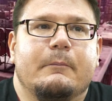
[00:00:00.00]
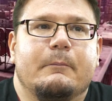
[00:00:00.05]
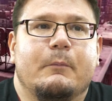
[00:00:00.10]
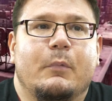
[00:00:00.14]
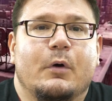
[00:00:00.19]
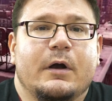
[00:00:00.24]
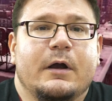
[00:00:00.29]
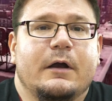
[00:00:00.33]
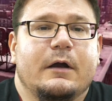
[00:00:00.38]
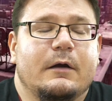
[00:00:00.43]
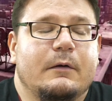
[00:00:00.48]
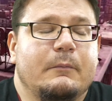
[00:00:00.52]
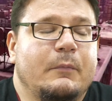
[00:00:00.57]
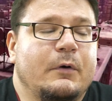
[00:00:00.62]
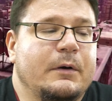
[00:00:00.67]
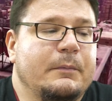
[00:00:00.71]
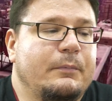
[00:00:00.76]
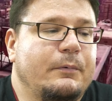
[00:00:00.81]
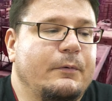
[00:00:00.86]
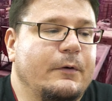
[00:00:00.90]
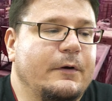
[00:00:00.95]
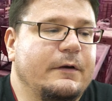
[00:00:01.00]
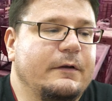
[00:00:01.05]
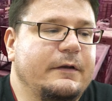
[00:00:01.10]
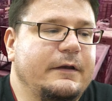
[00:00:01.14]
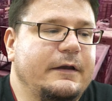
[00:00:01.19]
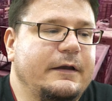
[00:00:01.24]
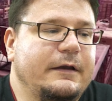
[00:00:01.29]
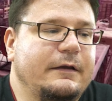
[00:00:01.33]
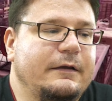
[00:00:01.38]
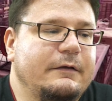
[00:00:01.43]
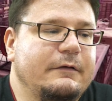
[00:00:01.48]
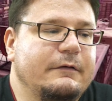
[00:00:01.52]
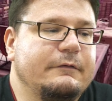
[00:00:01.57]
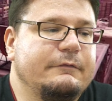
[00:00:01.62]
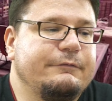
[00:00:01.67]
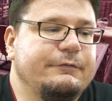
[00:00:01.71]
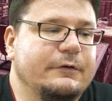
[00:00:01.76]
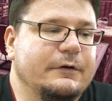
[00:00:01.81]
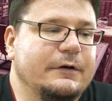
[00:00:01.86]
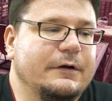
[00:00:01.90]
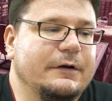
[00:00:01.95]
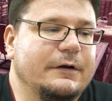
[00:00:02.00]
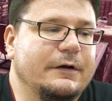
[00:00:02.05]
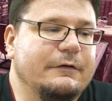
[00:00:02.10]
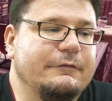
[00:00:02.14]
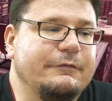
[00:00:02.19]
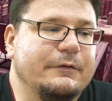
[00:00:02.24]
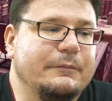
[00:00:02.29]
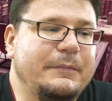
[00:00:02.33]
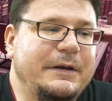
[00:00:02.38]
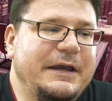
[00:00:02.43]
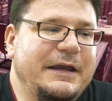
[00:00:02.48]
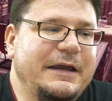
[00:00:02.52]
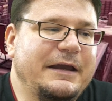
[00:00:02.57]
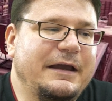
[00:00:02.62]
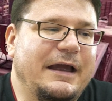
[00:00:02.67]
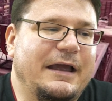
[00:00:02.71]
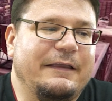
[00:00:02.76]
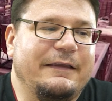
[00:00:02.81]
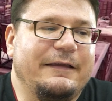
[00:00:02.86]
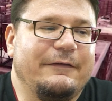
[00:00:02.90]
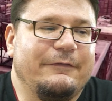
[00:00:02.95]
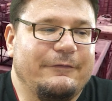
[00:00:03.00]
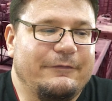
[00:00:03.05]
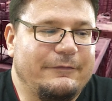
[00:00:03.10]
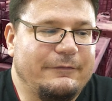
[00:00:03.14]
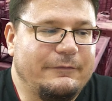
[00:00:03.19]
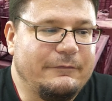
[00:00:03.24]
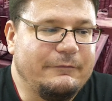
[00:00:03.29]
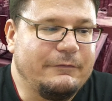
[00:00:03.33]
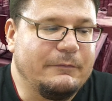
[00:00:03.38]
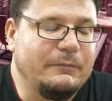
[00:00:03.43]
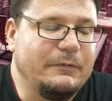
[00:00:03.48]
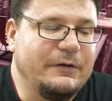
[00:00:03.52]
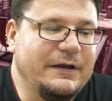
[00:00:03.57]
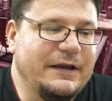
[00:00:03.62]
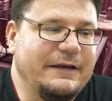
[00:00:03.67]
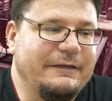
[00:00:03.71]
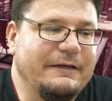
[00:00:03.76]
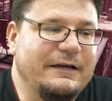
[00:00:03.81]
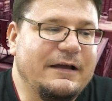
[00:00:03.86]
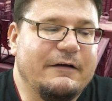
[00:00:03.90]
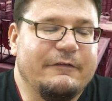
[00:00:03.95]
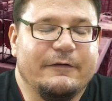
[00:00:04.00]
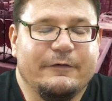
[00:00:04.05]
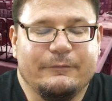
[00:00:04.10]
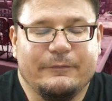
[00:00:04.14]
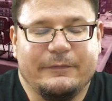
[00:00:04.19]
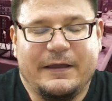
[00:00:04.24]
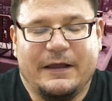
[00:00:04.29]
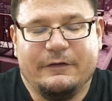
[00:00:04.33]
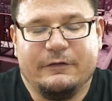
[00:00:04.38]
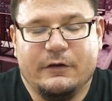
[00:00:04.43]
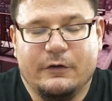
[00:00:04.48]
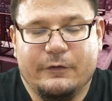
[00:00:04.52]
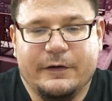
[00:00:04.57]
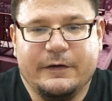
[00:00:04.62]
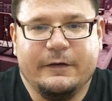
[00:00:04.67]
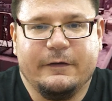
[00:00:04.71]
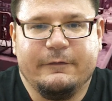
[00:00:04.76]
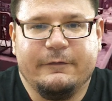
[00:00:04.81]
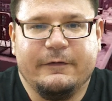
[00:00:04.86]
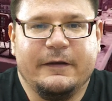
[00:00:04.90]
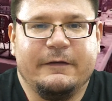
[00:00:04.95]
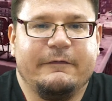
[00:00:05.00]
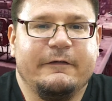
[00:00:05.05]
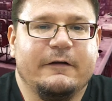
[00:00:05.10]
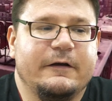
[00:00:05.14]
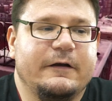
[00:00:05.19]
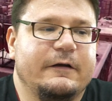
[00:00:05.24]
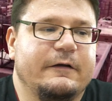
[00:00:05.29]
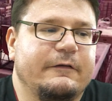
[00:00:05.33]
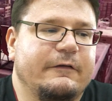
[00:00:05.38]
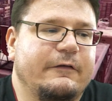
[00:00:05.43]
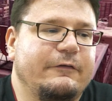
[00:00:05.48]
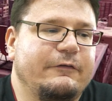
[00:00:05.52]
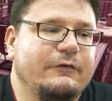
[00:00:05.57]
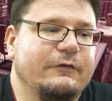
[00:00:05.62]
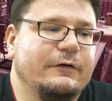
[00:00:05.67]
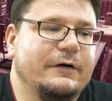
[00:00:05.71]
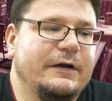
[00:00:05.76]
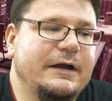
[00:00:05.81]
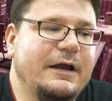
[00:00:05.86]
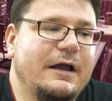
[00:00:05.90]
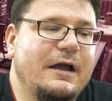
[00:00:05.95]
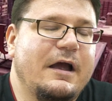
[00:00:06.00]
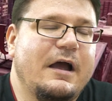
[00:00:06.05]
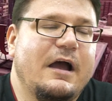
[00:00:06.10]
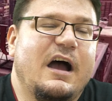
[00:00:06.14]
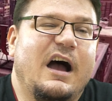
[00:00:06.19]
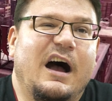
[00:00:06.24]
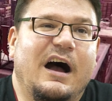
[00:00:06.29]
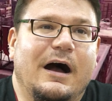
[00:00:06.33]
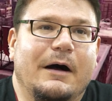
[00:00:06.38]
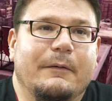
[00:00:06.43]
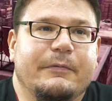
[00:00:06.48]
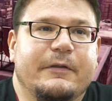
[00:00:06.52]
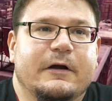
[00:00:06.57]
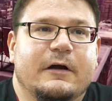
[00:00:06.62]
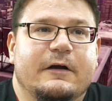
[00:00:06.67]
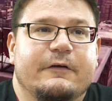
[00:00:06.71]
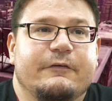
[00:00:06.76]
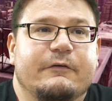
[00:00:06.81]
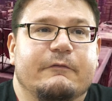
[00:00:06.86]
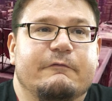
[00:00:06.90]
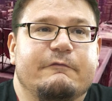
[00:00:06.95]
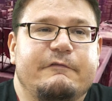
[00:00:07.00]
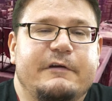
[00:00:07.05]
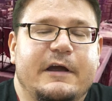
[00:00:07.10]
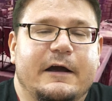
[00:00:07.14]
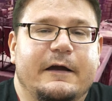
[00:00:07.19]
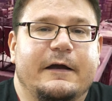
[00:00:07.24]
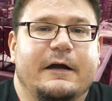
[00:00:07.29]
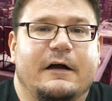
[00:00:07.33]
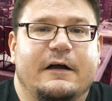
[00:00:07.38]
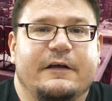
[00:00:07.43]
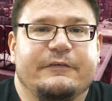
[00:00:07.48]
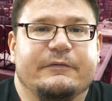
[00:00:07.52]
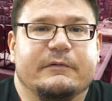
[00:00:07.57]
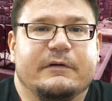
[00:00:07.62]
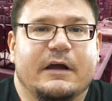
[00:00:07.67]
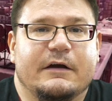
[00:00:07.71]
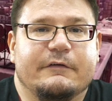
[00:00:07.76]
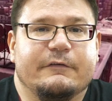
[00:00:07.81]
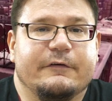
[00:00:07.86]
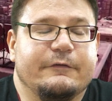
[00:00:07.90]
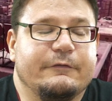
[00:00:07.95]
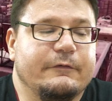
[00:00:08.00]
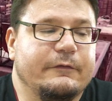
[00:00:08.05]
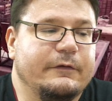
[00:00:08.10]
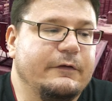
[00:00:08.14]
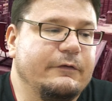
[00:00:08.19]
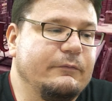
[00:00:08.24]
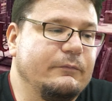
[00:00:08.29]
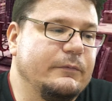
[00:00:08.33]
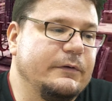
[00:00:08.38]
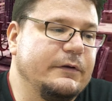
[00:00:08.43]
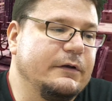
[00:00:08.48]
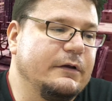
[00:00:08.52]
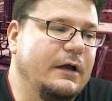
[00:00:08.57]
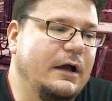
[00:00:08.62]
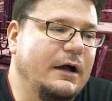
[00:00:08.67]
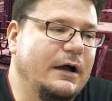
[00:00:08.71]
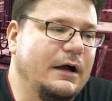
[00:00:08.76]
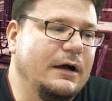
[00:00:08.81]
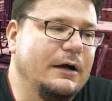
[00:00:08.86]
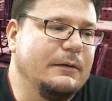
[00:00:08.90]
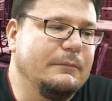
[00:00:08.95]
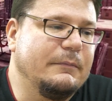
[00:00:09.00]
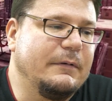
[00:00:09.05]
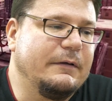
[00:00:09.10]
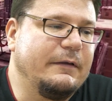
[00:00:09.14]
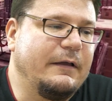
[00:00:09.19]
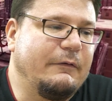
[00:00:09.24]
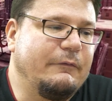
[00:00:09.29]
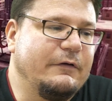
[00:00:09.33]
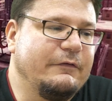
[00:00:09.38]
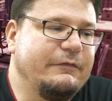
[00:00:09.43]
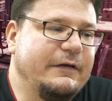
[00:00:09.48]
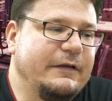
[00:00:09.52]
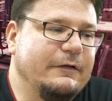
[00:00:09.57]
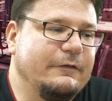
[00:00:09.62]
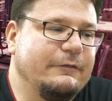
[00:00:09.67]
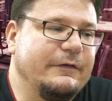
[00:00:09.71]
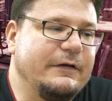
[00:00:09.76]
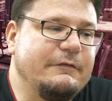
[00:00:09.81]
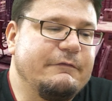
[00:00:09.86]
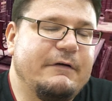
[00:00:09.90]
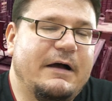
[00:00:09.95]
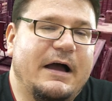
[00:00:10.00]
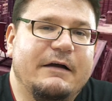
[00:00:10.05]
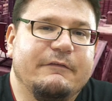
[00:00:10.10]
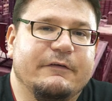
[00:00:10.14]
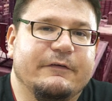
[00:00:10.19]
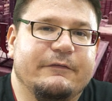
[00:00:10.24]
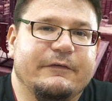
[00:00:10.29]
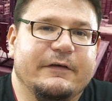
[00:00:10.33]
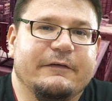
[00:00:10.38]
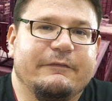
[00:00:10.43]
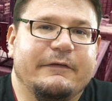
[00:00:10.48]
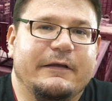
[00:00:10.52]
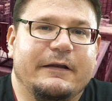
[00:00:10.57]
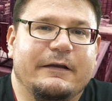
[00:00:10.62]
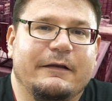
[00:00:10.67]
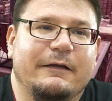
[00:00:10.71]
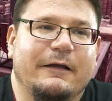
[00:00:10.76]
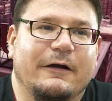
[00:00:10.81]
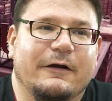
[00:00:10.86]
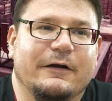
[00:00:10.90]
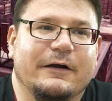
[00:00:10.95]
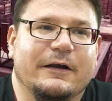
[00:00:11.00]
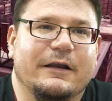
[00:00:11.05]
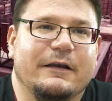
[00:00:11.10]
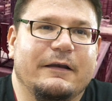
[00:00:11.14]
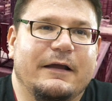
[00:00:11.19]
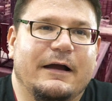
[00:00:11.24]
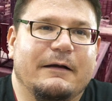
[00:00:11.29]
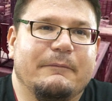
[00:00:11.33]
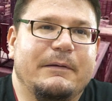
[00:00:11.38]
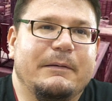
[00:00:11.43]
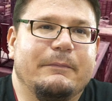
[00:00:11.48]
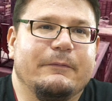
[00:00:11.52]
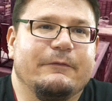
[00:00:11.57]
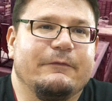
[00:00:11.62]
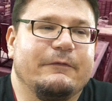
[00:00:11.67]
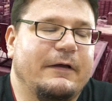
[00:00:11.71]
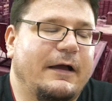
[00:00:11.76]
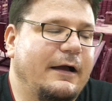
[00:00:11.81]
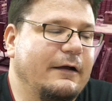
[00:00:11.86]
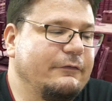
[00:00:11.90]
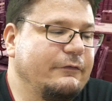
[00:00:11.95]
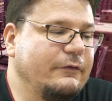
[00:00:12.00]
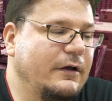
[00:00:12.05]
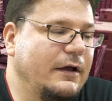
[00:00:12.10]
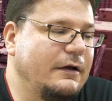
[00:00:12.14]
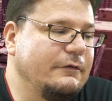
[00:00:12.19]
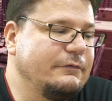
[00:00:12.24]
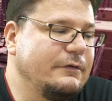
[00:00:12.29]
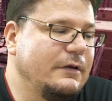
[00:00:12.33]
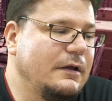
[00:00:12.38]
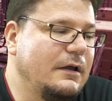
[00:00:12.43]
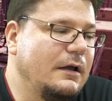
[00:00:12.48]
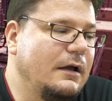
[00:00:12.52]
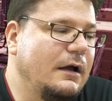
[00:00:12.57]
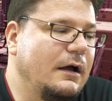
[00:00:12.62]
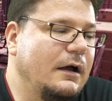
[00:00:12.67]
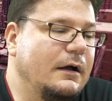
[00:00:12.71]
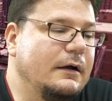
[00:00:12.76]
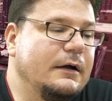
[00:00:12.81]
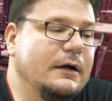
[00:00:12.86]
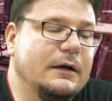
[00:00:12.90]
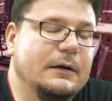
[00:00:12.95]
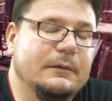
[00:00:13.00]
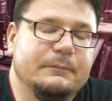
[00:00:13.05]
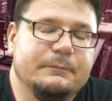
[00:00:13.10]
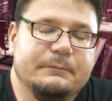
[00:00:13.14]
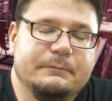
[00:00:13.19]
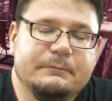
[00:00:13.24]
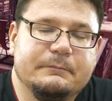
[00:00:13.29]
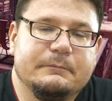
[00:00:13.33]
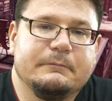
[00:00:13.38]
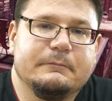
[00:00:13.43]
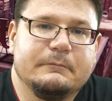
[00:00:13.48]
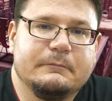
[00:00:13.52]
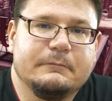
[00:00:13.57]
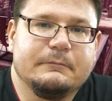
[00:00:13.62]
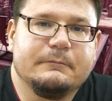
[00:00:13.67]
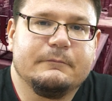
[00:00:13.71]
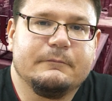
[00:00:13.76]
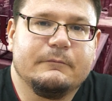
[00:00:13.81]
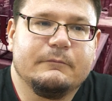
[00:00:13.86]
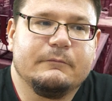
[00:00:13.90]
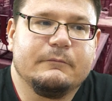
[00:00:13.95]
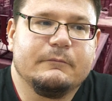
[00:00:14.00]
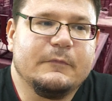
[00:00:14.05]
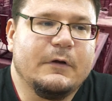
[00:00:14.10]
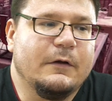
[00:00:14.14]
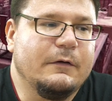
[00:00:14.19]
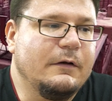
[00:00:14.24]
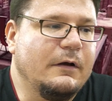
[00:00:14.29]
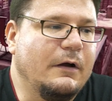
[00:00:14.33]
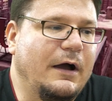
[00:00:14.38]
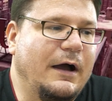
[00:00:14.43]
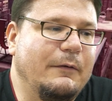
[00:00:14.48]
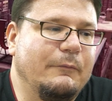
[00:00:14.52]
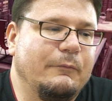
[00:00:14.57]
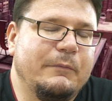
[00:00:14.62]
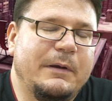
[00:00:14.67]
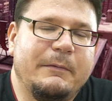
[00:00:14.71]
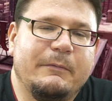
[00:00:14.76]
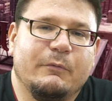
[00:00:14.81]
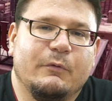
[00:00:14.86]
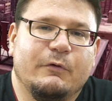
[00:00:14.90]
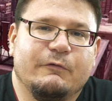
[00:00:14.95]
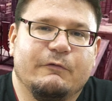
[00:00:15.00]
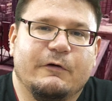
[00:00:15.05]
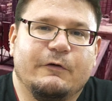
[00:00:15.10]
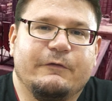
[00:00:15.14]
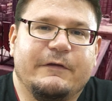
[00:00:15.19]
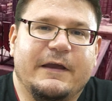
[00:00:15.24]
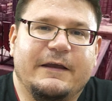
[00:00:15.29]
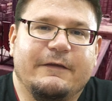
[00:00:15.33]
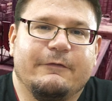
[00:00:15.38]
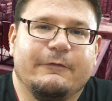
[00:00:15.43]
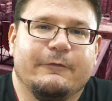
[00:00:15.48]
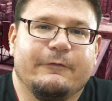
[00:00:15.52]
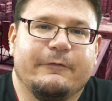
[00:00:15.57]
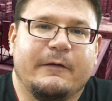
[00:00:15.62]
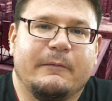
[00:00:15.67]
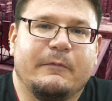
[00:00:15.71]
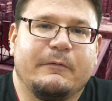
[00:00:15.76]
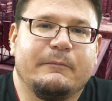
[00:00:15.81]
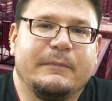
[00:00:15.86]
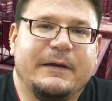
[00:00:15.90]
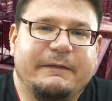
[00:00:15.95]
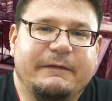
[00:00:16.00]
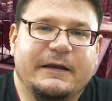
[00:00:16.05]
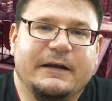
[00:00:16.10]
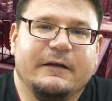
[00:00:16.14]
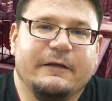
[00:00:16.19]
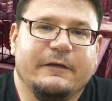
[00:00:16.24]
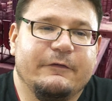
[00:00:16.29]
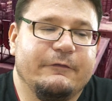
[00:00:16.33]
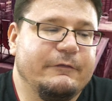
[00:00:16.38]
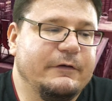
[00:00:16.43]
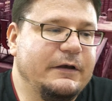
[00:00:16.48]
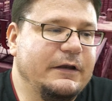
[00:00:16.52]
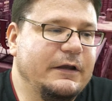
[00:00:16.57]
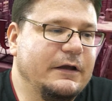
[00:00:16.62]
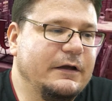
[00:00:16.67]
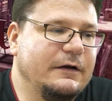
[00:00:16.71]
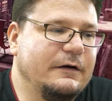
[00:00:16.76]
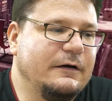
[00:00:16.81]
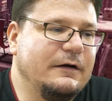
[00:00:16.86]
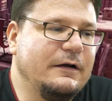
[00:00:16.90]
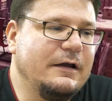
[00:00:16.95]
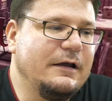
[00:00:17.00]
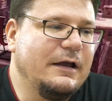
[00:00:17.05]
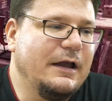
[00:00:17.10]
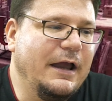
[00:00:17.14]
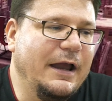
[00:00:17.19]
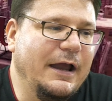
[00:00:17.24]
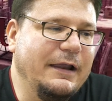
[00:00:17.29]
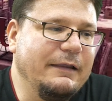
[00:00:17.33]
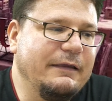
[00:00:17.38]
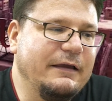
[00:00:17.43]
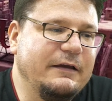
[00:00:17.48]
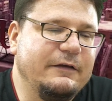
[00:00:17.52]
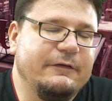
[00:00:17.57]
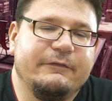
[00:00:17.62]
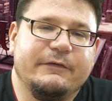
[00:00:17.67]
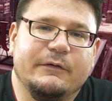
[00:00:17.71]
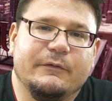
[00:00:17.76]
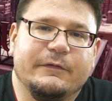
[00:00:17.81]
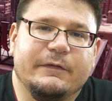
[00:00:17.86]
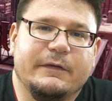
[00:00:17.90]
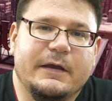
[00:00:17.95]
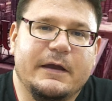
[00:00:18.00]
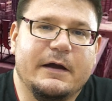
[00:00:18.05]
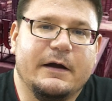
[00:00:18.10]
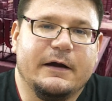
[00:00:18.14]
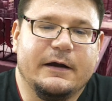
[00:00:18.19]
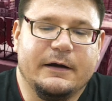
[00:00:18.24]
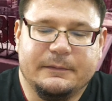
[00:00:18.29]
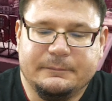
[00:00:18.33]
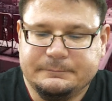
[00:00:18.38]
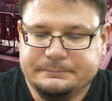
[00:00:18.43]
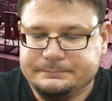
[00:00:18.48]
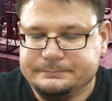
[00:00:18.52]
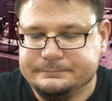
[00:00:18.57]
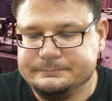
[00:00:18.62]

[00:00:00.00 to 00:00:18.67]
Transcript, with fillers: More, more importantly, for, for me, at least from looking at the covers without knowing the interior of the story, um, there are some very awesome covers for this one. Um, I want to say there's like five or six that are going to knock people's socks off. Um, uh, maybe we'll rotate through some of them at the end of this video and let you see what they are.